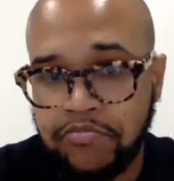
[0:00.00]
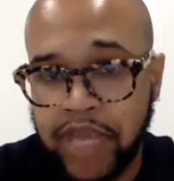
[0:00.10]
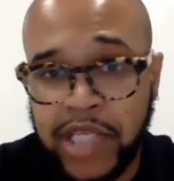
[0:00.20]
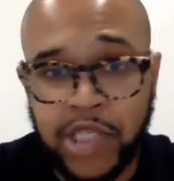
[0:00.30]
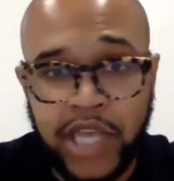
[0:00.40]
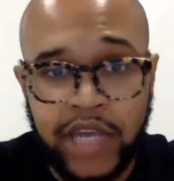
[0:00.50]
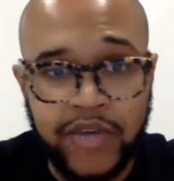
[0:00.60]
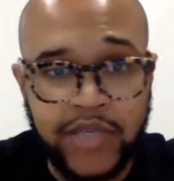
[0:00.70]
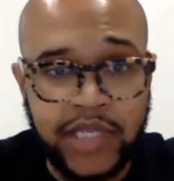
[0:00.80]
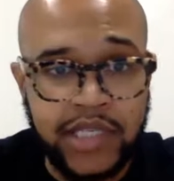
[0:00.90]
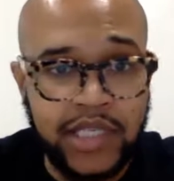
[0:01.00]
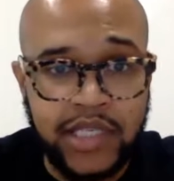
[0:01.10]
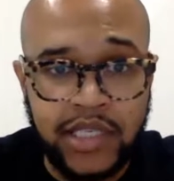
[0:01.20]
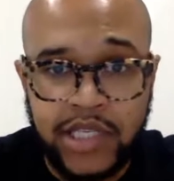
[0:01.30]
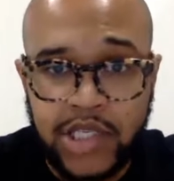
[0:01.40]
Educators
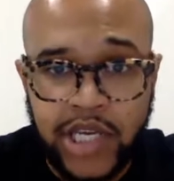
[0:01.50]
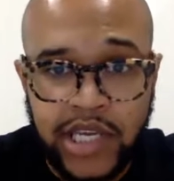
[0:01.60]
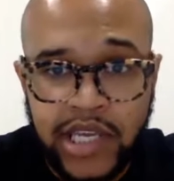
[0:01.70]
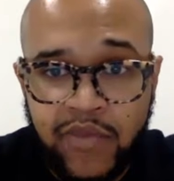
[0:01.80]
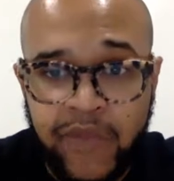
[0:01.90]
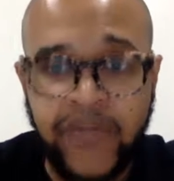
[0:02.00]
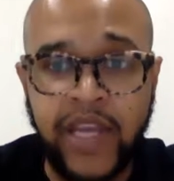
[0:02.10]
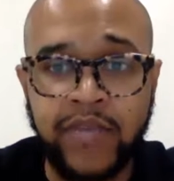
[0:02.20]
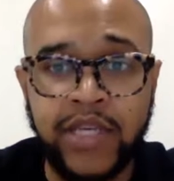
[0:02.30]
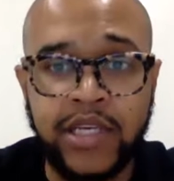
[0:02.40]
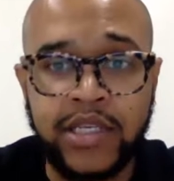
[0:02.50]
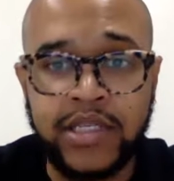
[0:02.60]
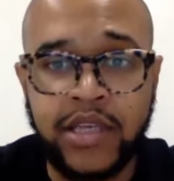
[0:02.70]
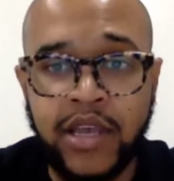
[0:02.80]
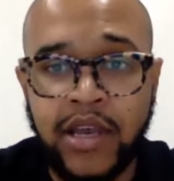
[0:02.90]
consistently checking in with
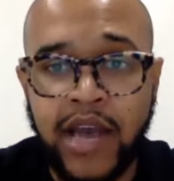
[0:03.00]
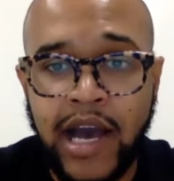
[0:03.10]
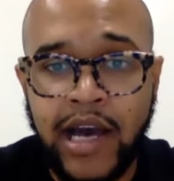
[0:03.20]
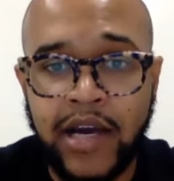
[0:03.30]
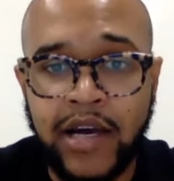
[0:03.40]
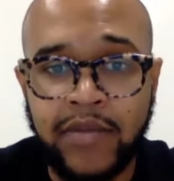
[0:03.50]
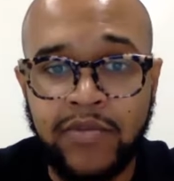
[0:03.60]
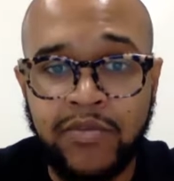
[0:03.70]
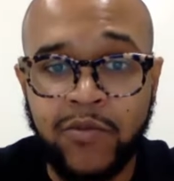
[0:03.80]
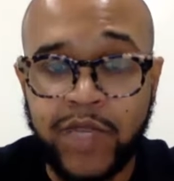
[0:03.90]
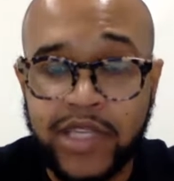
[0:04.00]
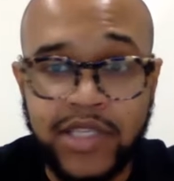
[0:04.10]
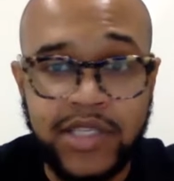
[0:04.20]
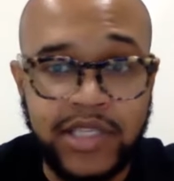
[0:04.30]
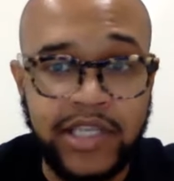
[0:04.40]
families, really
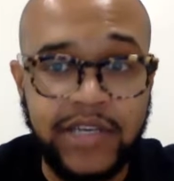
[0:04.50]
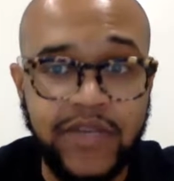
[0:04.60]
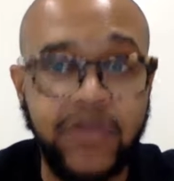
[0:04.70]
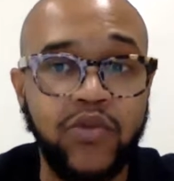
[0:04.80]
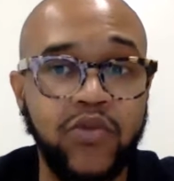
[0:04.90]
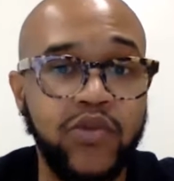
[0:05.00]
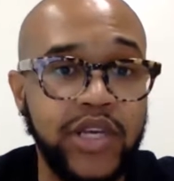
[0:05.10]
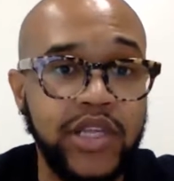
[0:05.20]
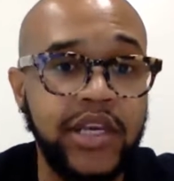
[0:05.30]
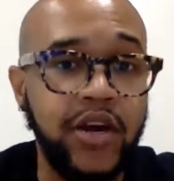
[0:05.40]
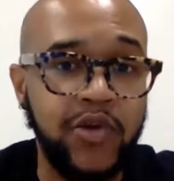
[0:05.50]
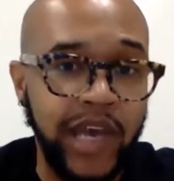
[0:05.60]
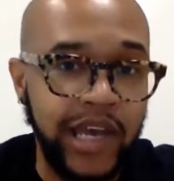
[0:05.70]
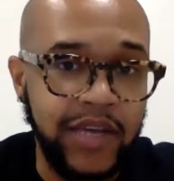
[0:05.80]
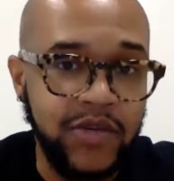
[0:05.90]
just seeing if they're really
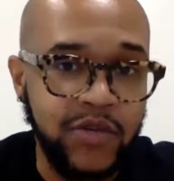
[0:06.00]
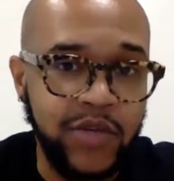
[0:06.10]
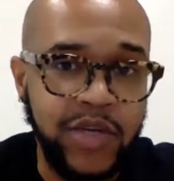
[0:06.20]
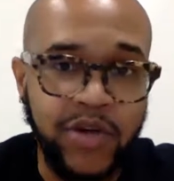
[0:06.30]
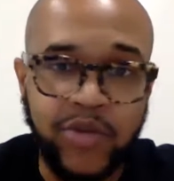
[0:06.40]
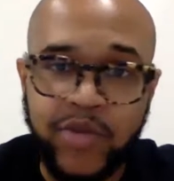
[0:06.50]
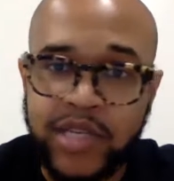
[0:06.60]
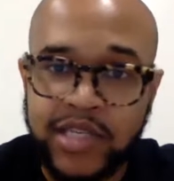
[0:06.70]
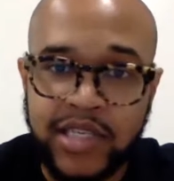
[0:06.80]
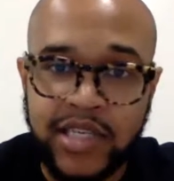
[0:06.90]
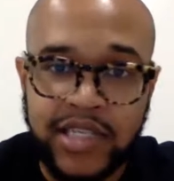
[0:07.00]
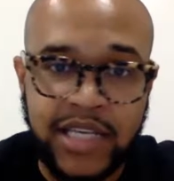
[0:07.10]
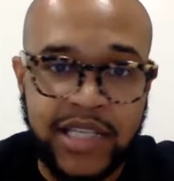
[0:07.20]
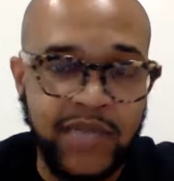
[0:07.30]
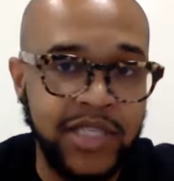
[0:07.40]
okay. We know that we can send a
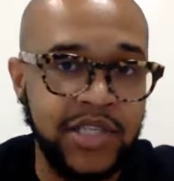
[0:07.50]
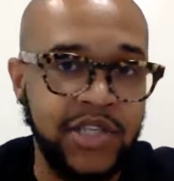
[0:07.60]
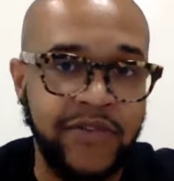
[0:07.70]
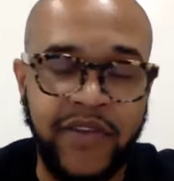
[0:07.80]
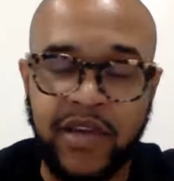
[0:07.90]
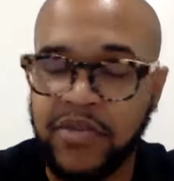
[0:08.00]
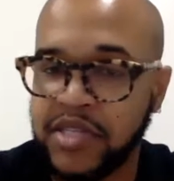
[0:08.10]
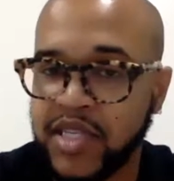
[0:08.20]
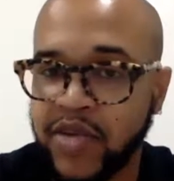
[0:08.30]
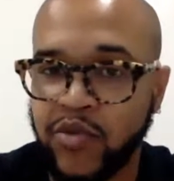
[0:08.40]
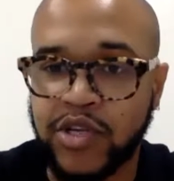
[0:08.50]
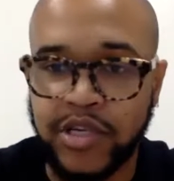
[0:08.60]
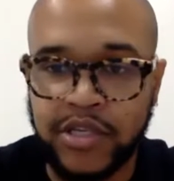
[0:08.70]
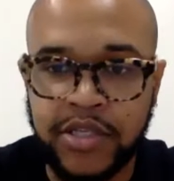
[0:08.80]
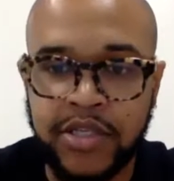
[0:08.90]
text message and a family is like, we're
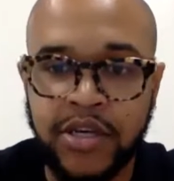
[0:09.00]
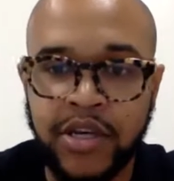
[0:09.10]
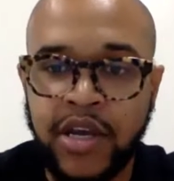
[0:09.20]
good,